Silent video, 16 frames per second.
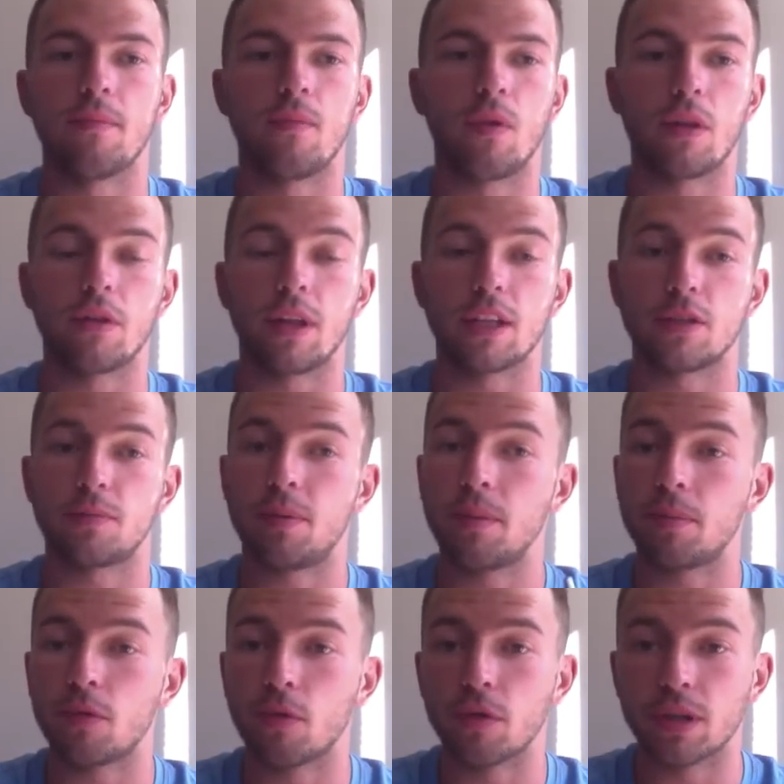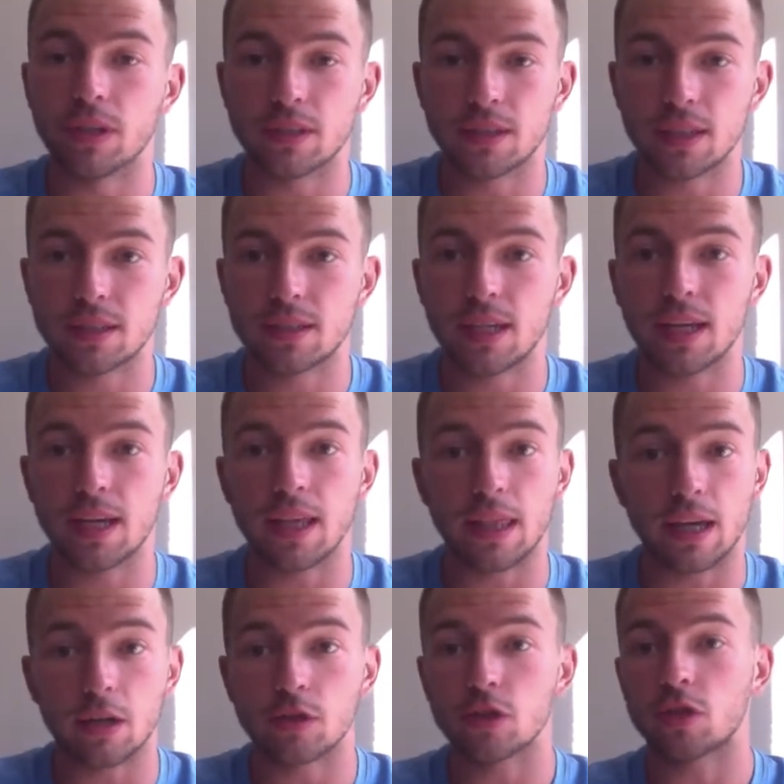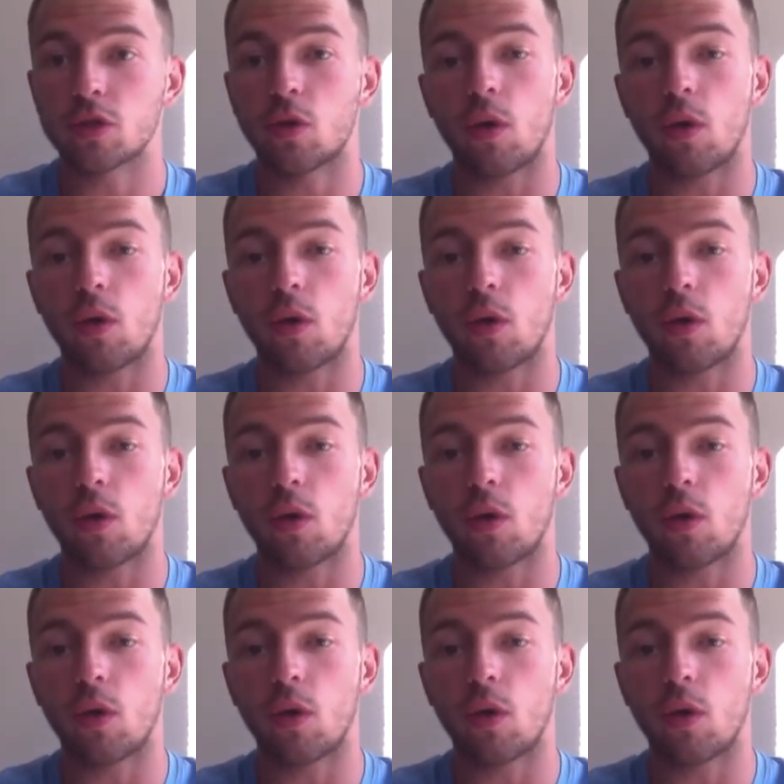whether that's people who are existing and they're just